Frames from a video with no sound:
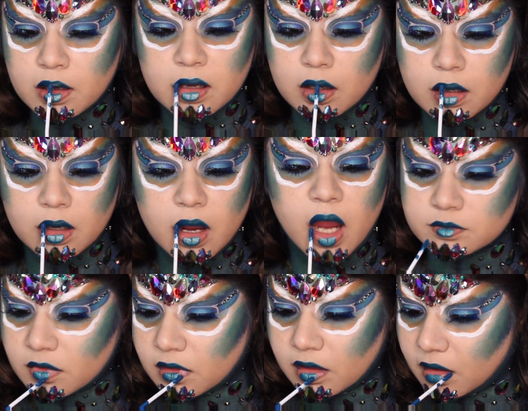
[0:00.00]
Applied a
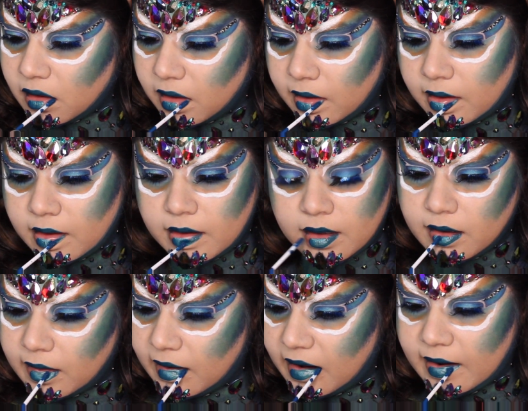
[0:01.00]
teal blue lipstick and
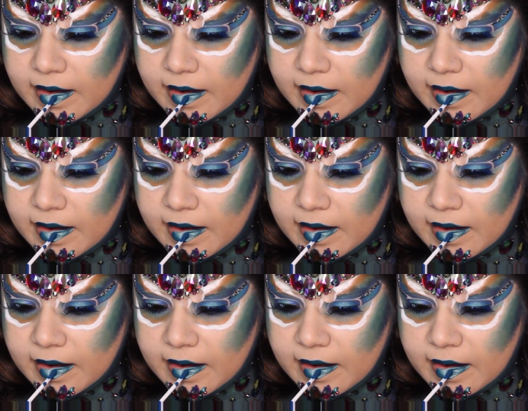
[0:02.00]
decided to